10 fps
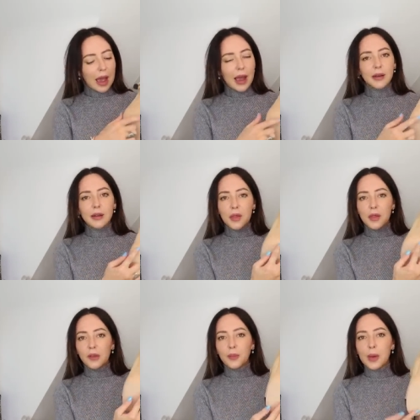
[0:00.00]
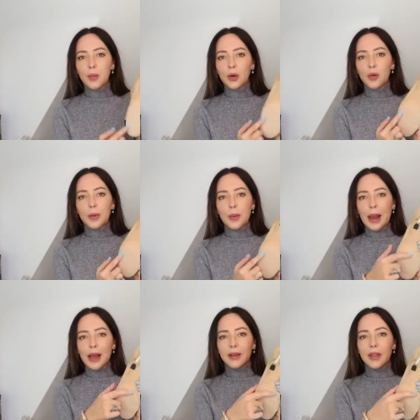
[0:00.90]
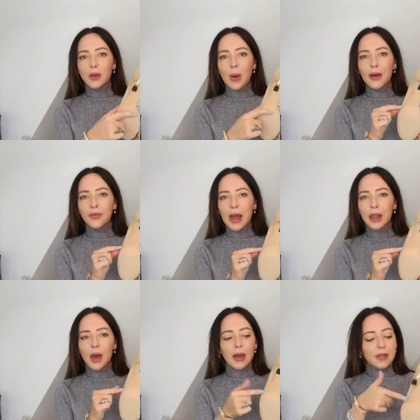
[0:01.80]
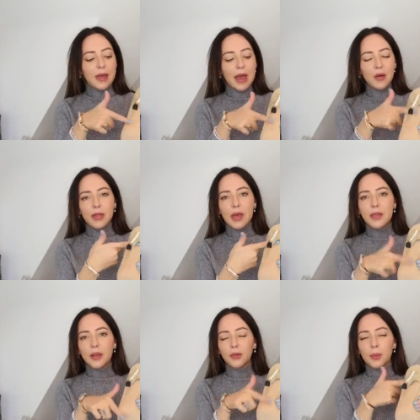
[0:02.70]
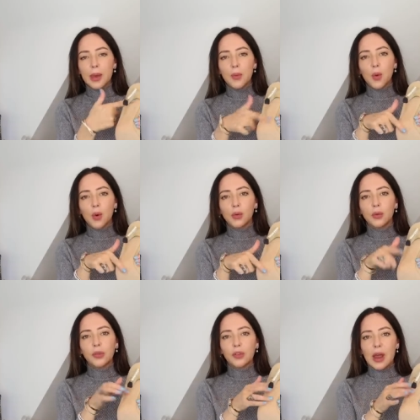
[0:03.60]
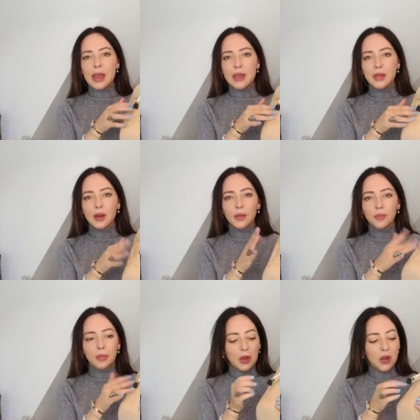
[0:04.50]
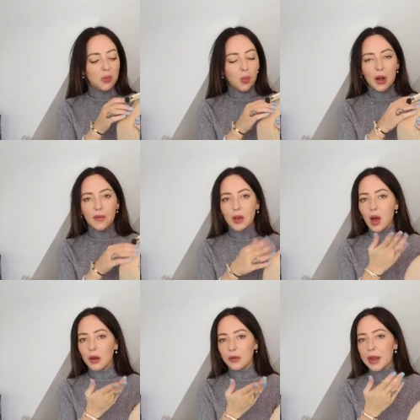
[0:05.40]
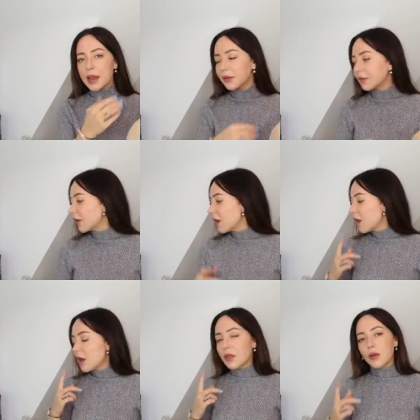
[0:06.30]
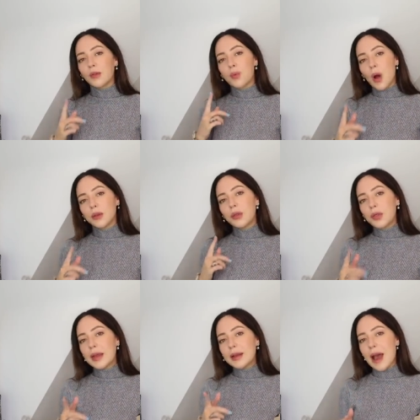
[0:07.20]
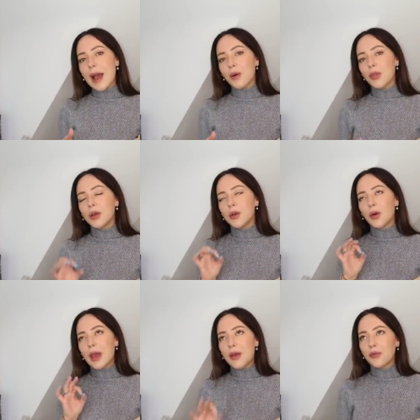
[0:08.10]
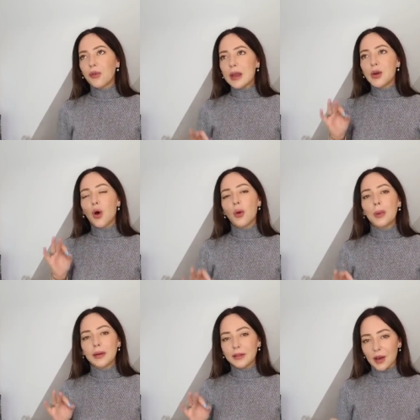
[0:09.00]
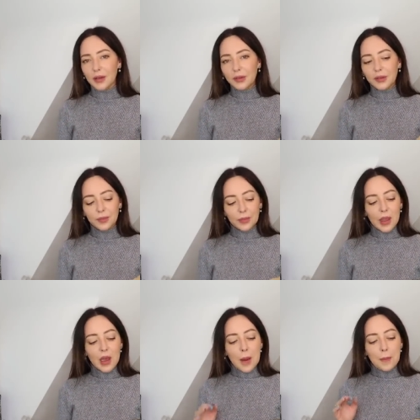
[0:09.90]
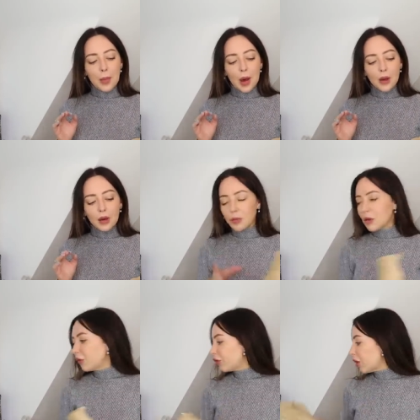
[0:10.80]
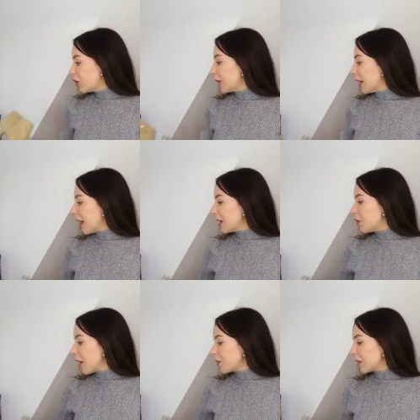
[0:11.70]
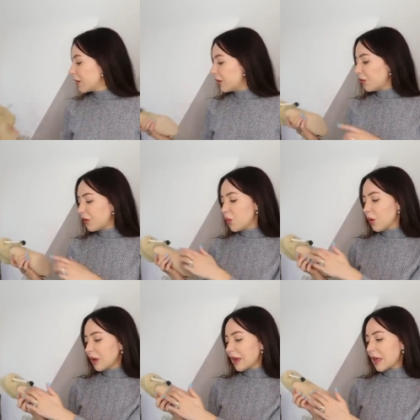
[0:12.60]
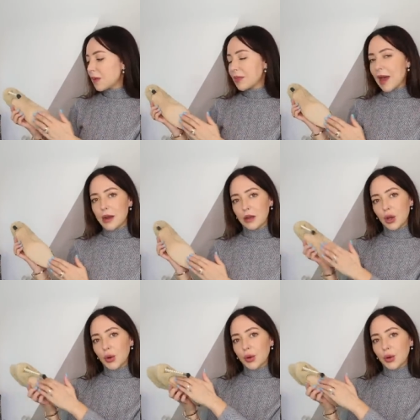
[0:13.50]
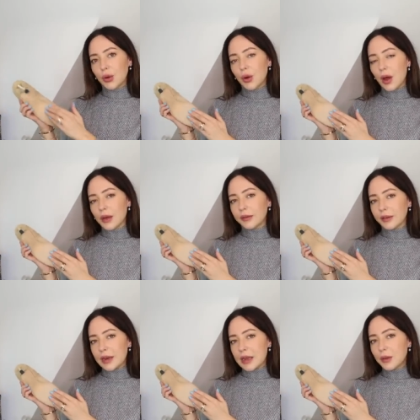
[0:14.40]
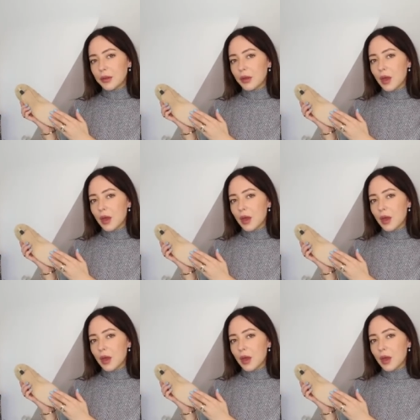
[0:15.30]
and this bit will all be black and then you'll have that line there, and then this bit will stay the, the whatever colour it is. There is one thing now that not every cobbler does, but I'm going to show you it anyway, because if you want to keep that look underneath,